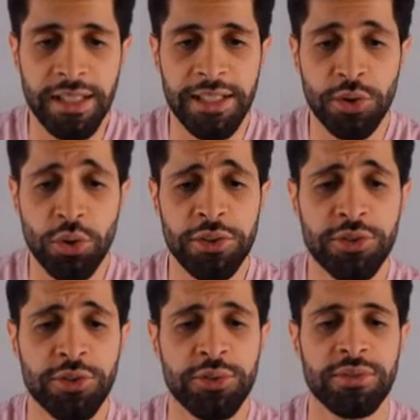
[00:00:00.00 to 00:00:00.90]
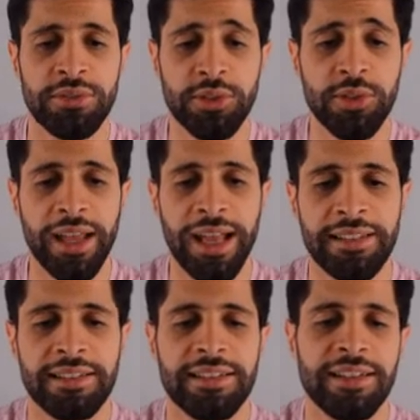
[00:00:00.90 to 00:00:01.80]
in order to do
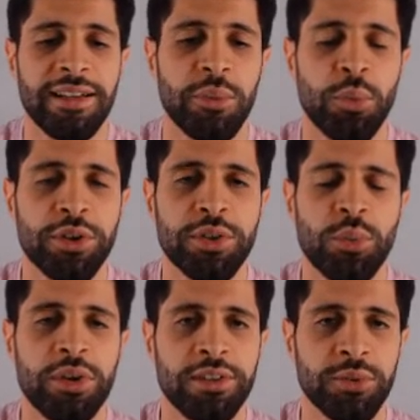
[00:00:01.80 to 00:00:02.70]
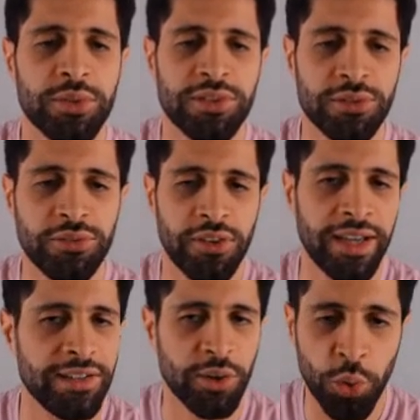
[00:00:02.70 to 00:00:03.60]
that, what you want to do is to
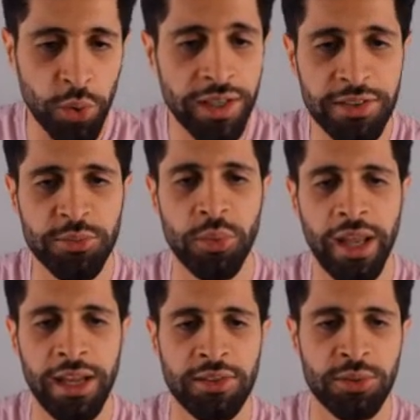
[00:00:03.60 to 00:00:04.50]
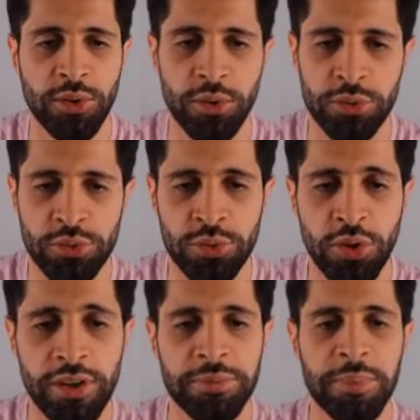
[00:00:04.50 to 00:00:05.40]
find the quickest way to
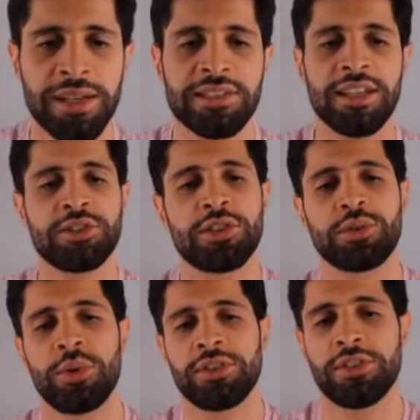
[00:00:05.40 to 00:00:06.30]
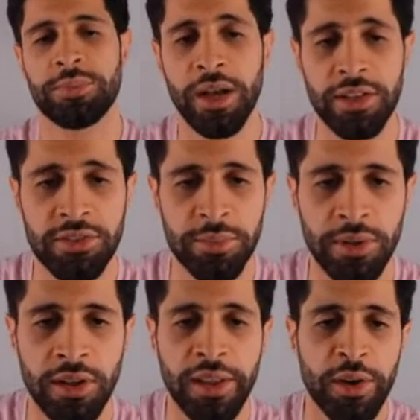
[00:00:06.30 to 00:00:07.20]
control as many central squares as
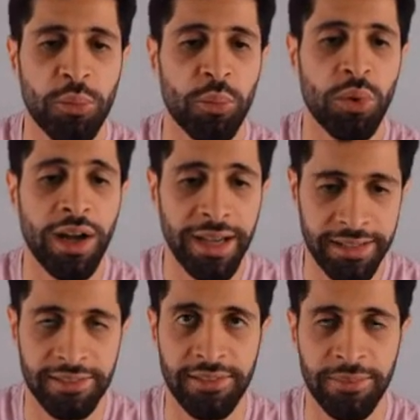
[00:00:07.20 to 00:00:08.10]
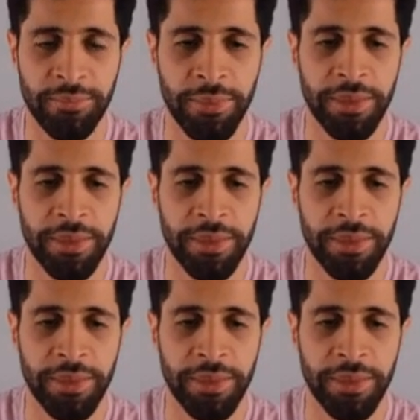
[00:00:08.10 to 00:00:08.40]
possible while